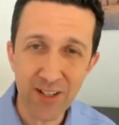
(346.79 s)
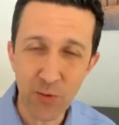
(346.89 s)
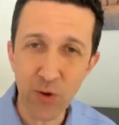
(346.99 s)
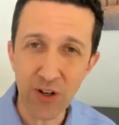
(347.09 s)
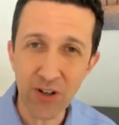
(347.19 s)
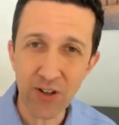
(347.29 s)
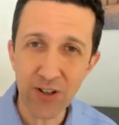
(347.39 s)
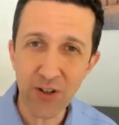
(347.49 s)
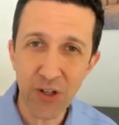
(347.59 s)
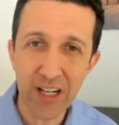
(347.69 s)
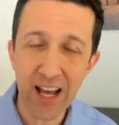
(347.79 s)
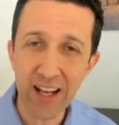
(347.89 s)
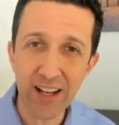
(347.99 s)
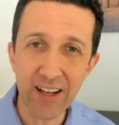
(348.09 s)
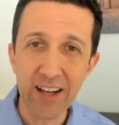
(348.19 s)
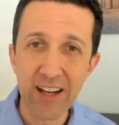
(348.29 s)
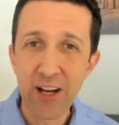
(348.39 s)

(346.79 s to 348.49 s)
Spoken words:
that we're creating